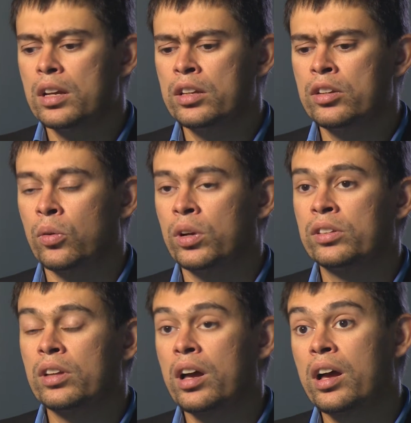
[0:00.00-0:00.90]

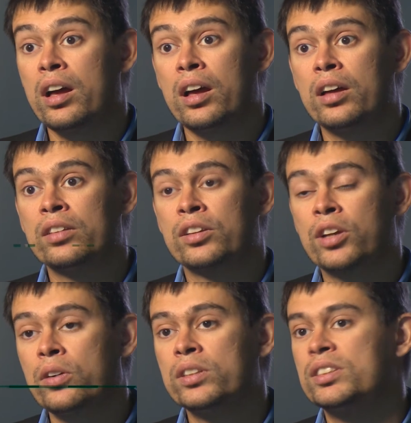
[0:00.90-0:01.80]
And the
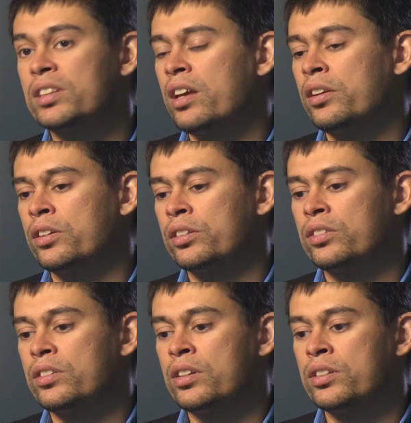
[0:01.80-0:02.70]
current
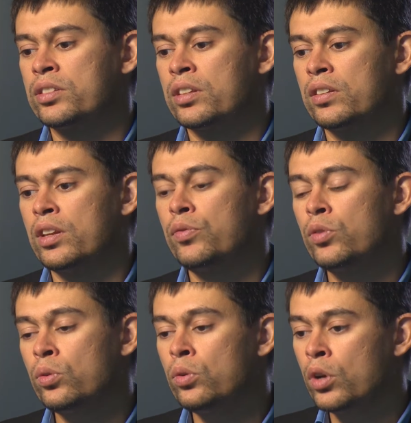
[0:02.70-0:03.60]
standard is that if
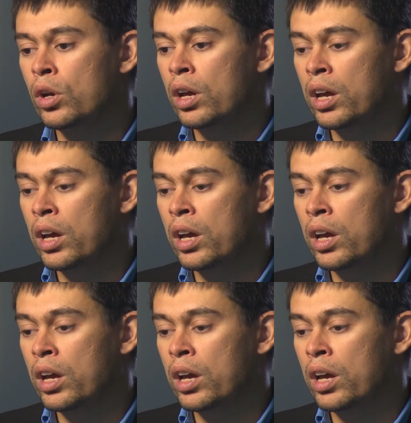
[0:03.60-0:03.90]
you